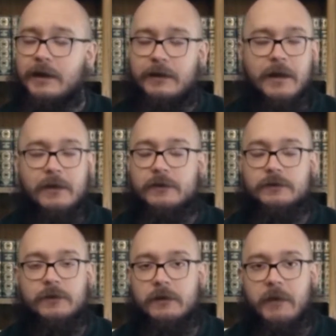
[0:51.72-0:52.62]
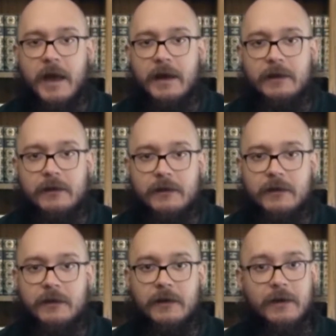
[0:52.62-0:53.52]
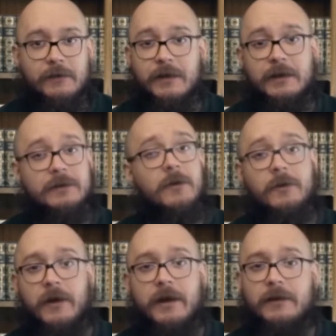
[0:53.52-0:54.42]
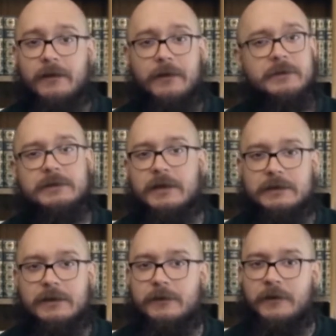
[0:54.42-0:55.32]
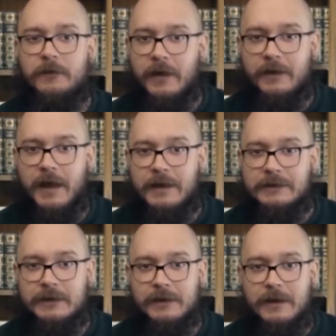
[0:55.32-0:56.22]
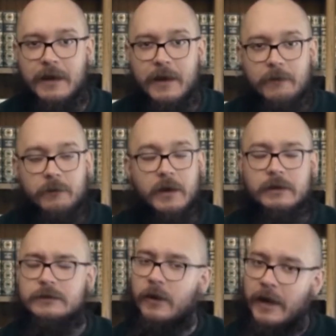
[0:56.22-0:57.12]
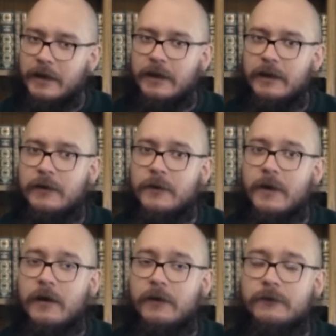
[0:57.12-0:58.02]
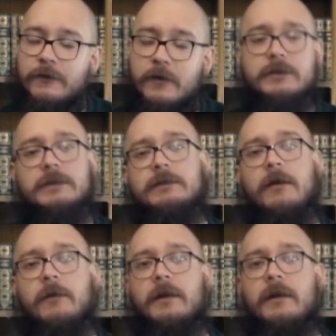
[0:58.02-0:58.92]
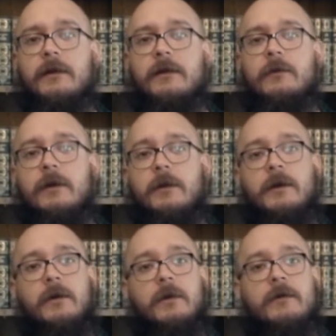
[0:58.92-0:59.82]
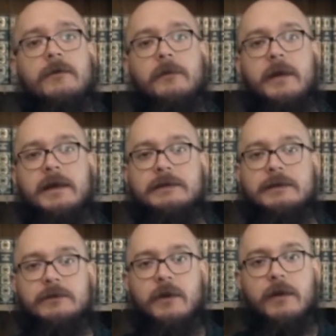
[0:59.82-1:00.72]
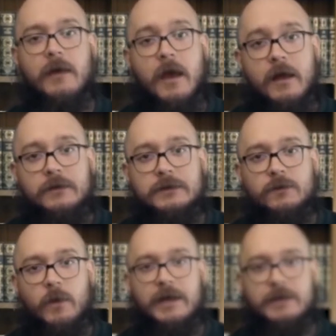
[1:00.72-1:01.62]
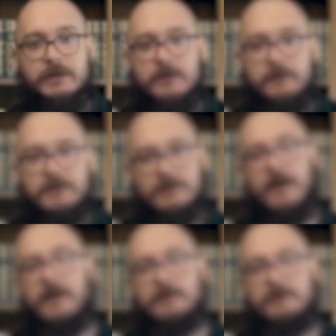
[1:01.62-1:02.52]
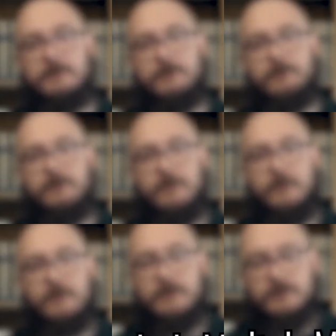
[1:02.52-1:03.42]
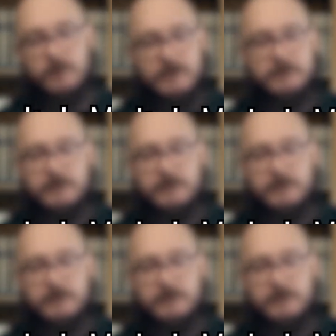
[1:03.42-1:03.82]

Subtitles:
Neither is really bad. I think it's all great. I think massage therapy is fantastic. But let's go ahead and get into our first installment here. We're going to be going over the basics with Swedish massage. Now, Swedish